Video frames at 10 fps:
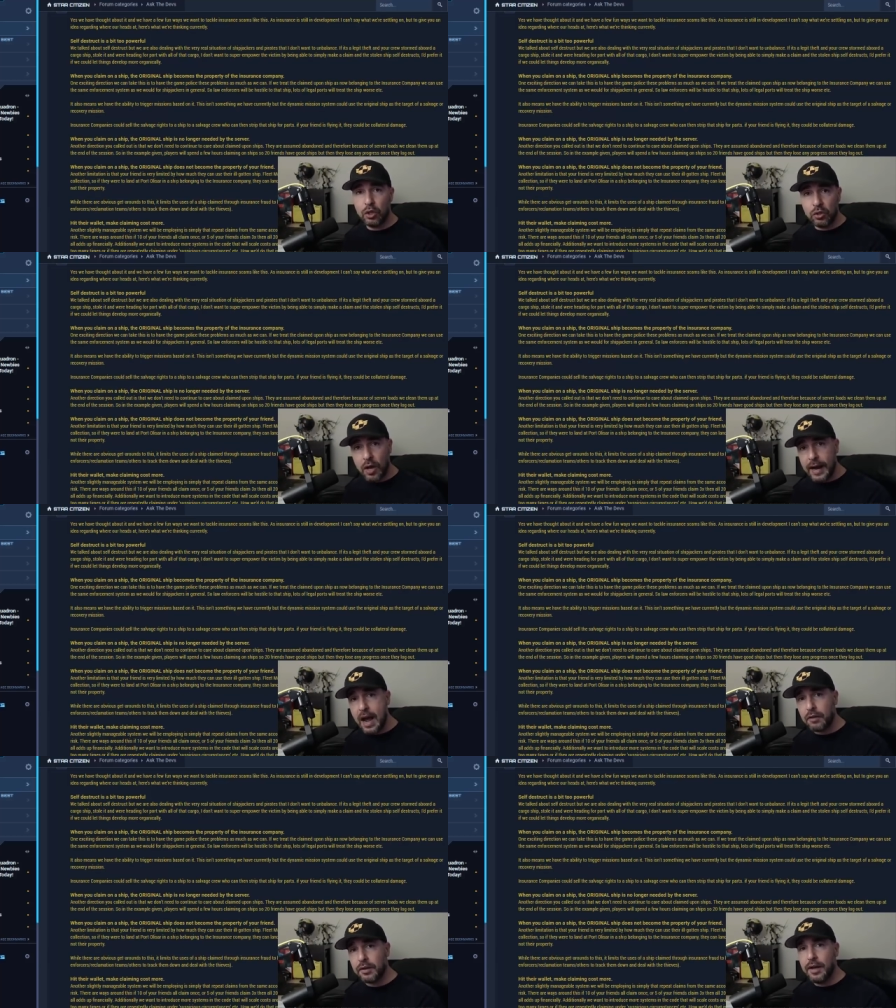You log
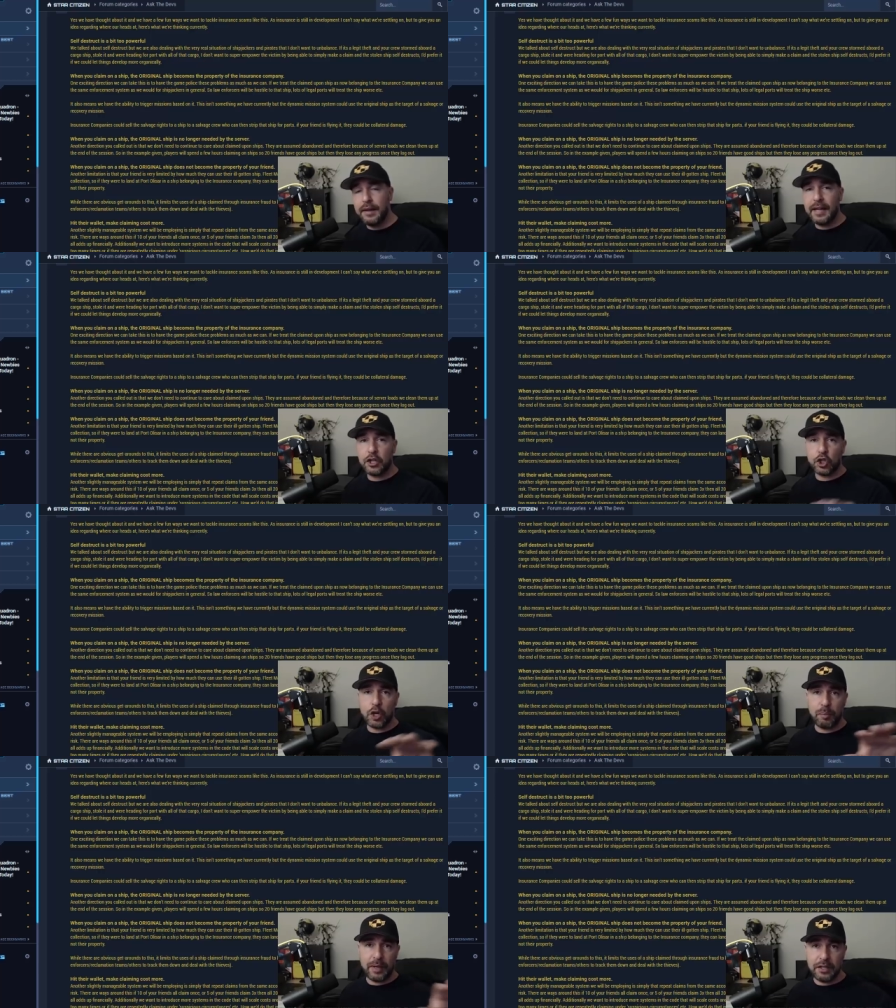out, that
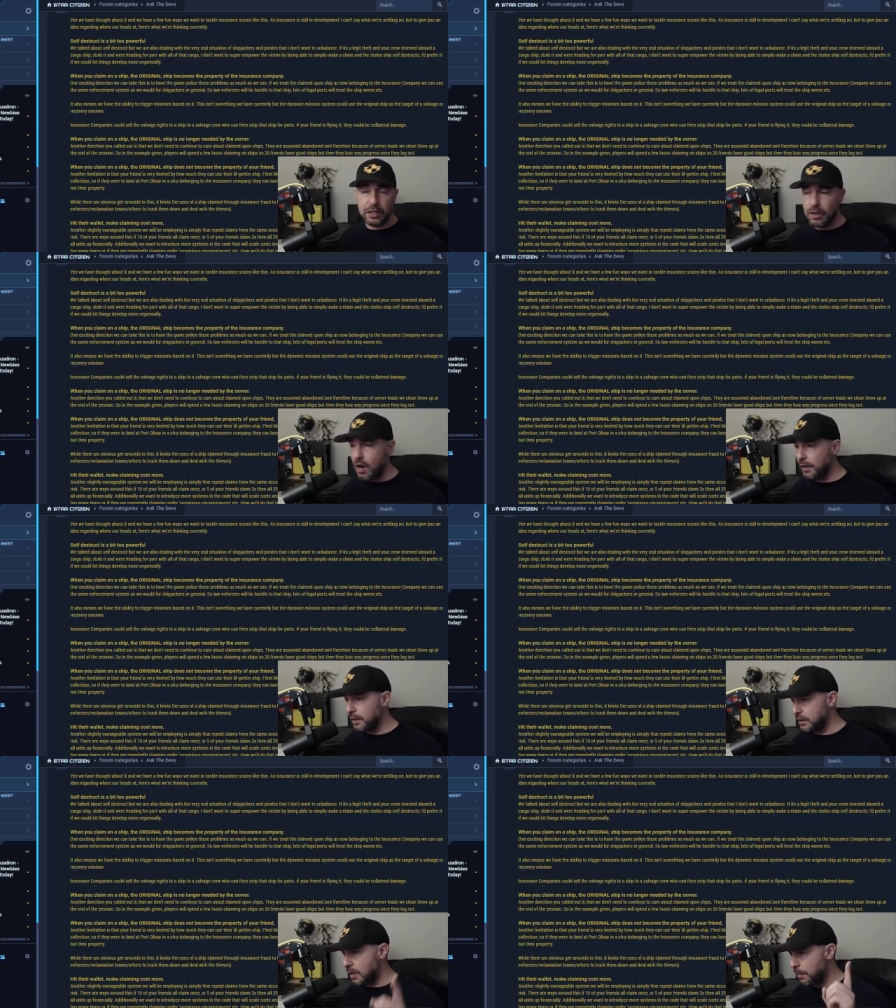ship is gone.
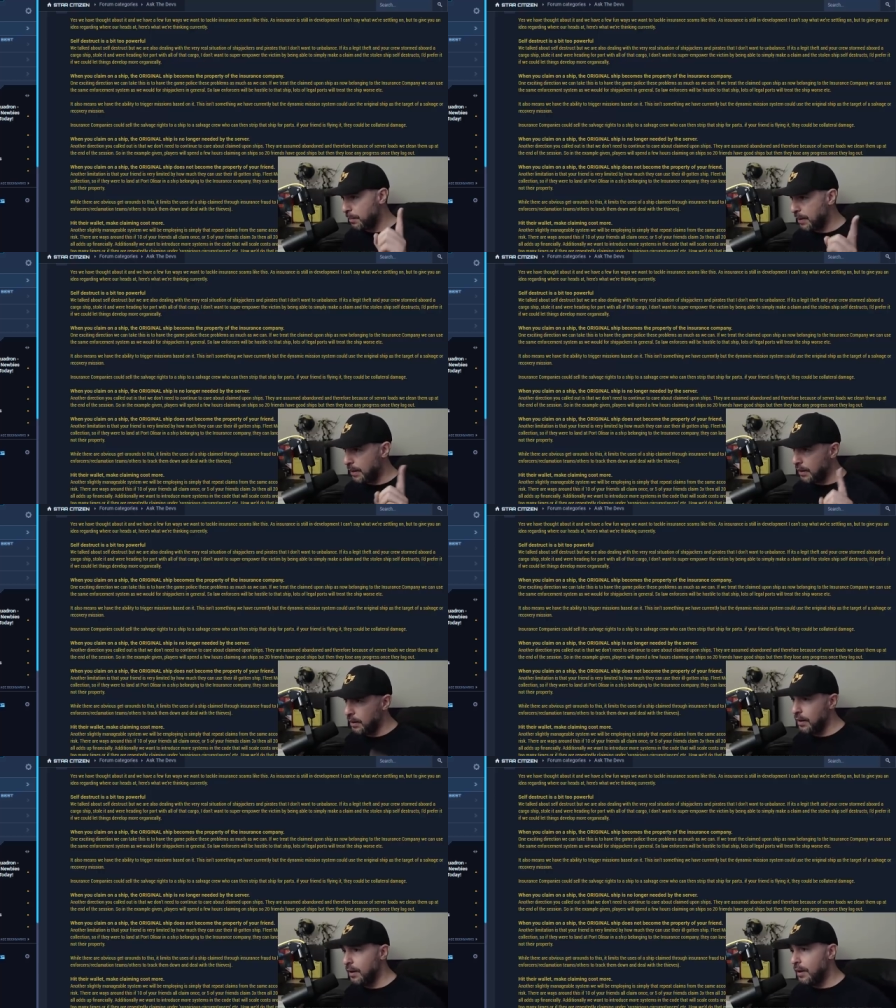There's some
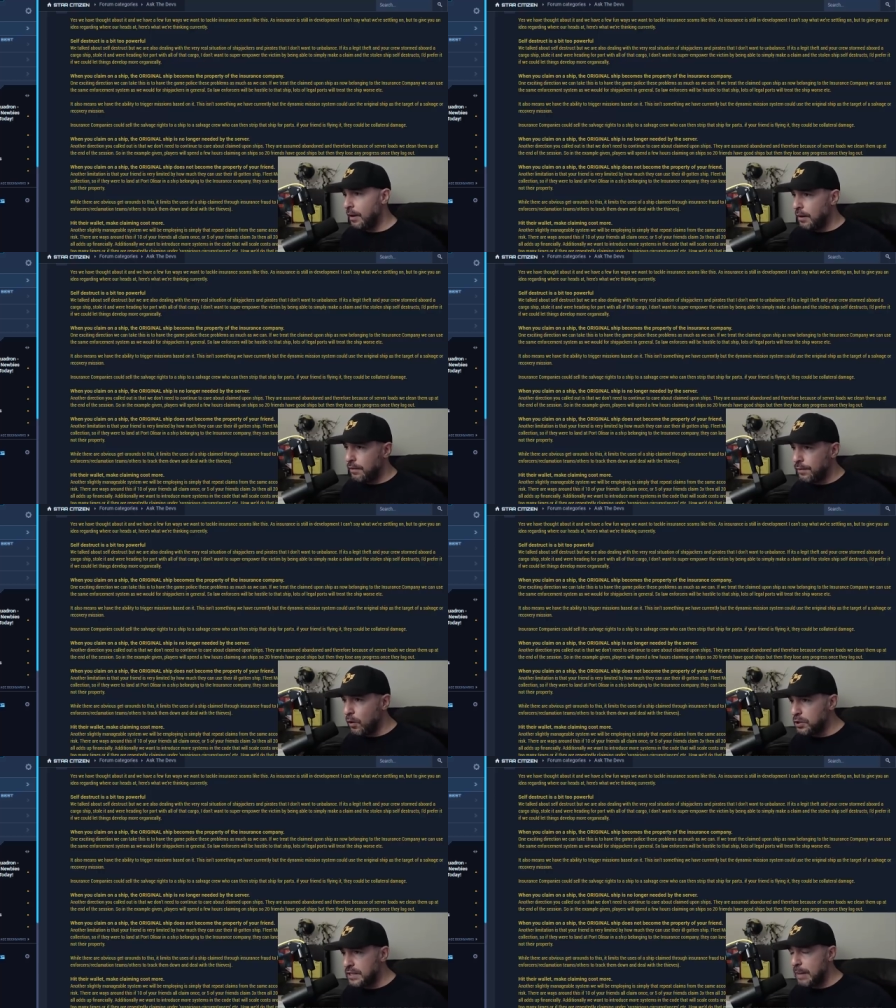
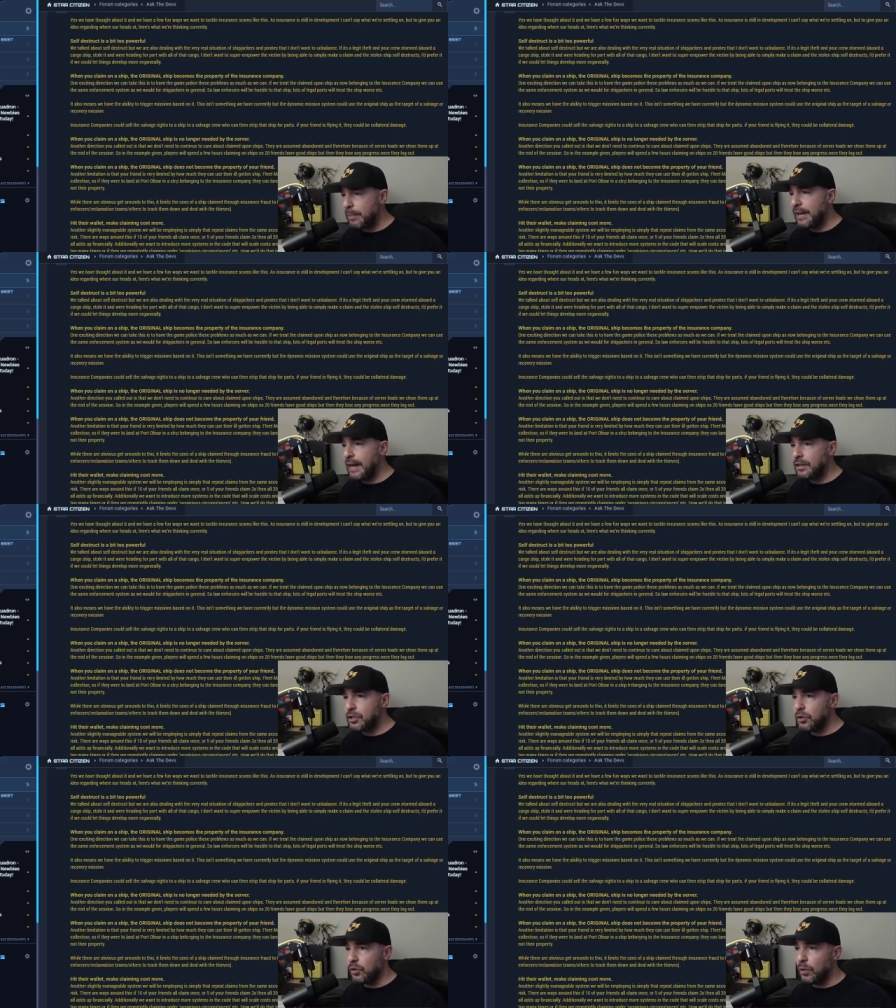flaws in that plan
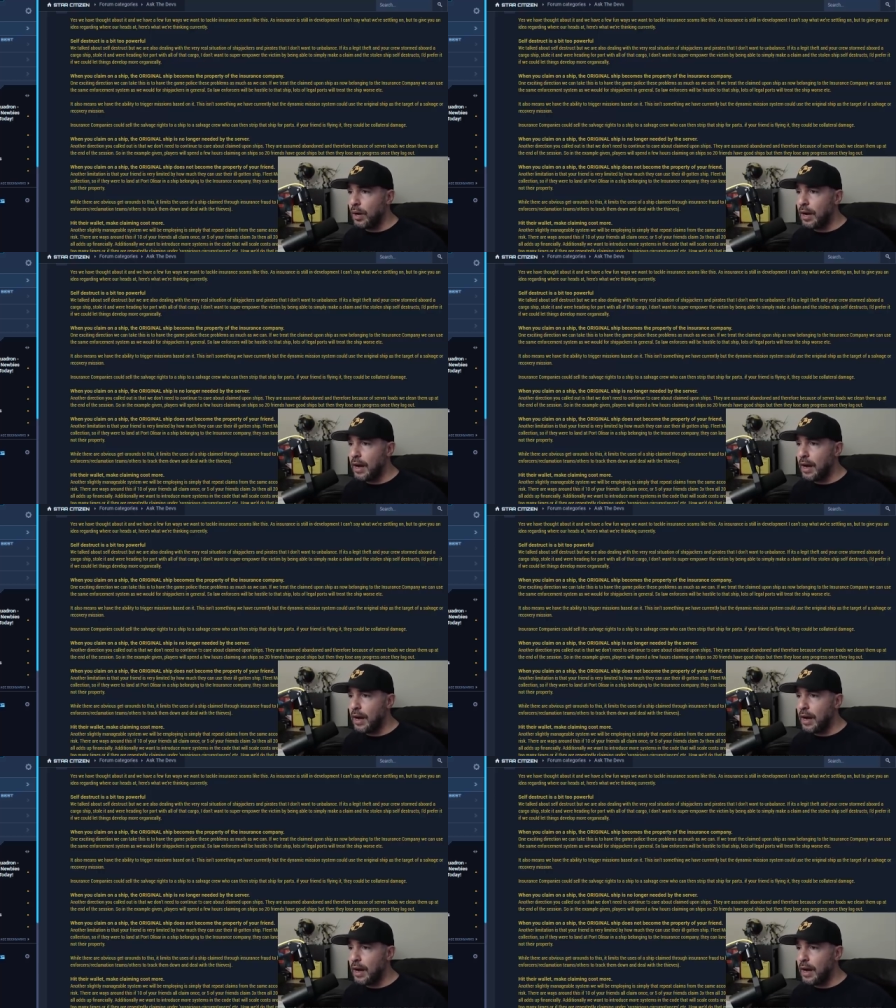too.